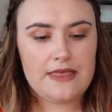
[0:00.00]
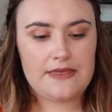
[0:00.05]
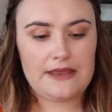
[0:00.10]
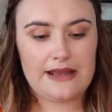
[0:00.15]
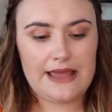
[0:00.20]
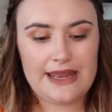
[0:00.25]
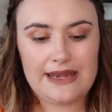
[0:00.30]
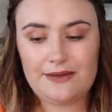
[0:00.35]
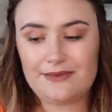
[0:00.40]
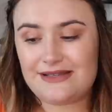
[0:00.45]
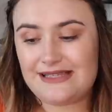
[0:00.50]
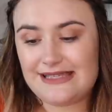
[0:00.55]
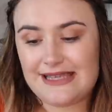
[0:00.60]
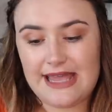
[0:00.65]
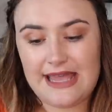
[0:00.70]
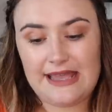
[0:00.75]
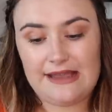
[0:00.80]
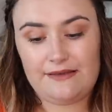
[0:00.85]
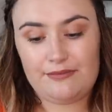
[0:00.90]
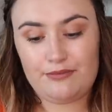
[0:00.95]
The lady was
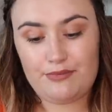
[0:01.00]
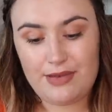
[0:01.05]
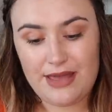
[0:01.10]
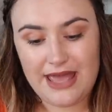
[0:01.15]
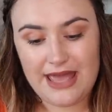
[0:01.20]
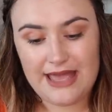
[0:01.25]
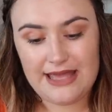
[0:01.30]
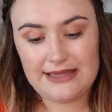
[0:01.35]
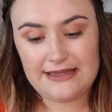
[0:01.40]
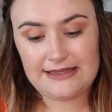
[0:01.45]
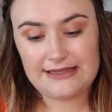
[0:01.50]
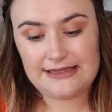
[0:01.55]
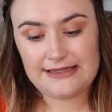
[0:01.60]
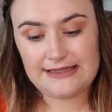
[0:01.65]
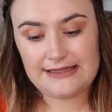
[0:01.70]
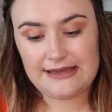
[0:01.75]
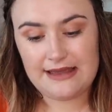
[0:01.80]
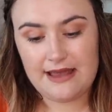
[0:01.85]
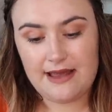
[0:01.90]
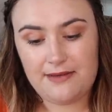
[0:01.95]
saying
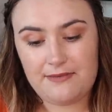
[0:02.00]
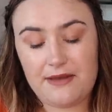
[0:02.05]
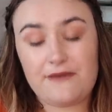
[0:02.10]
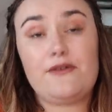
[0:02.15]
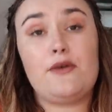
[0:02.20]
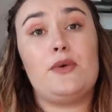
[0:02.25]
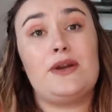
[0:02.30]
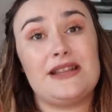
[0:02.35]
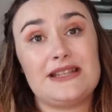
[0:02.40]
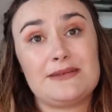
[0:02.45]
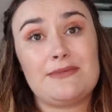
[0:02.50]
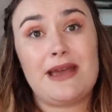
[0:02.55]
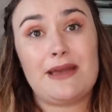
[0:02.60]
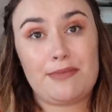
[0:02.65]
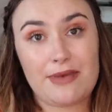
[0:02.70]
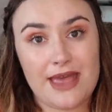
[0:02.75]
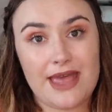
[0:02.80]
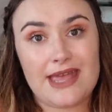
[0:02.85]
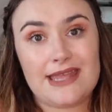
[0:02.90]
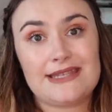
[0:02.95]
pants, um, if I wanted to
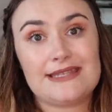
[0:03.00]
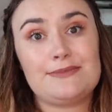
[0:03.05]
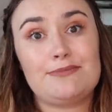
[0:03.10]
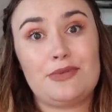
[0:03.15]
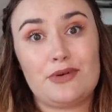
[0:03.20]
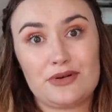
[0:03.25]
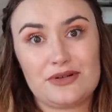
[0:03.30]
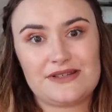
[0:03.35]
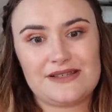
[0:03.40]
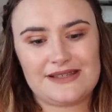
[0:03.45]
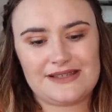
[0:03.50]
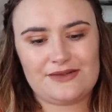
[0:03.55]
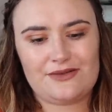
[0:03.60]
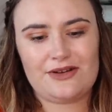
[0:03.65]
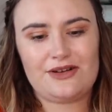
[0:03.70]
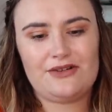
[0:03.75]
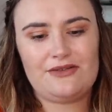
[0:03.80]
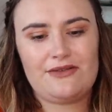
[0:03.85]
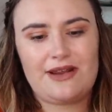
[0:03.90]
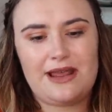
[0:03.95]
make pants, boxes
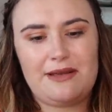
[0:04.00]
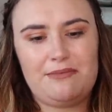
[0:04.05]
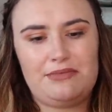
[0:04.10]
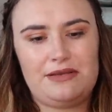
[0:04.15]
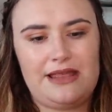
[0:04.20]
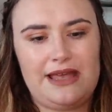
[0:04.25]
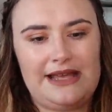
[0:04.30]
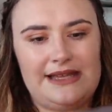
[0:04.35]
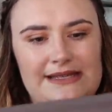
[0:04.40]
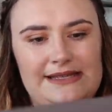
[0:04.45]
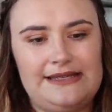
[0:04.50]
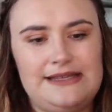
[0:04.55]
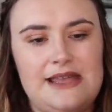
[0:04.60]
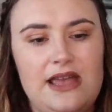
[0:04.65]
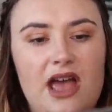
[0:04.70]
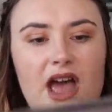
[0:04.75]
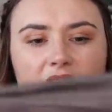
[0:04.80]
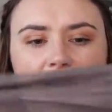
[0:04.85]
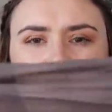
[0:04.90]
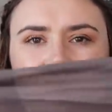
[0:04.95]
are a great place.
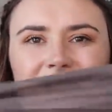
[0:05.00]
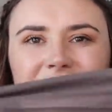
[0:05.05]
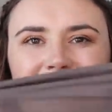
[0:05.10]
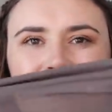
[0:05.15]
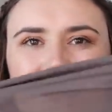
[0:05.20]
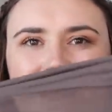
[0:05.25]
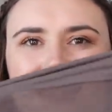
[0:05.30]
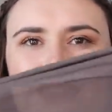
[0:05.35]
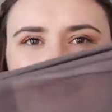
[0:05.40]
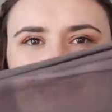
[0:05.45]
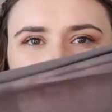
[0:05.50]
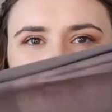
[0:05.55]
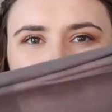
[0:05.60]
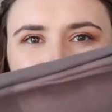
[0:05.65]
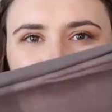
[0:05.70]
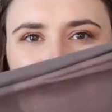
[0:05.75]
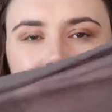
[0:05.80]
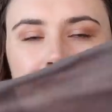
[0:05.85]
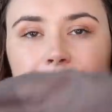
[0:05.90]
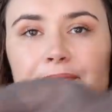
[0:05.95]
Oh, it's a bit thin,
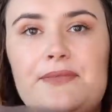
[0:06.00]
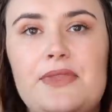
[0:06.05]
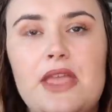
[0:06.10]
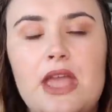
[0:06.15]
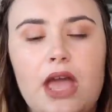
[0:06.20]
isn't it?